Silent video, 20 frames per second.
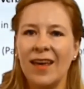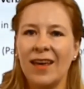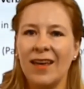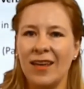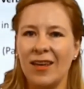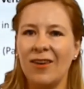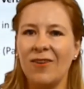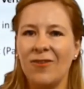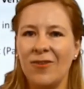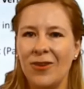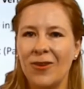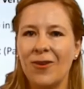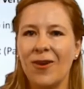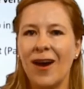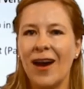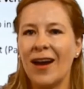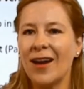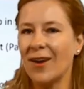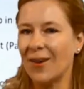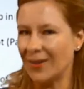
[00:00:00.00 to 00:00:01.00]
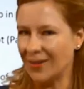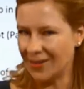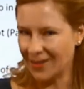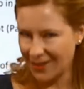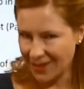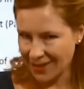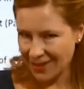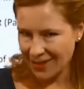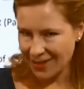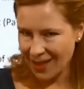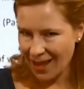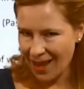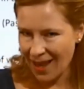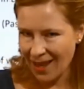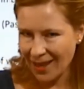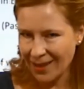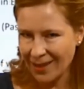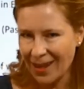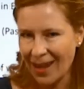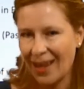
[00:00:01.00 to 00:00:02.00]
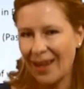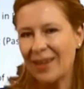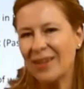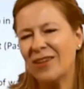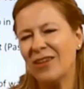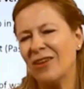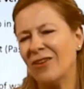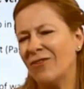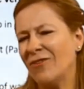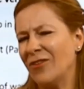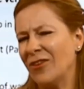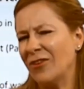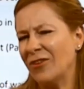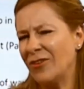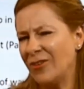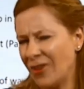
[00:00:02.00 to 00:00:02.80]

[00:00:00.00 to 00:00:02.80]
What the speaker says: if you are consistent and if you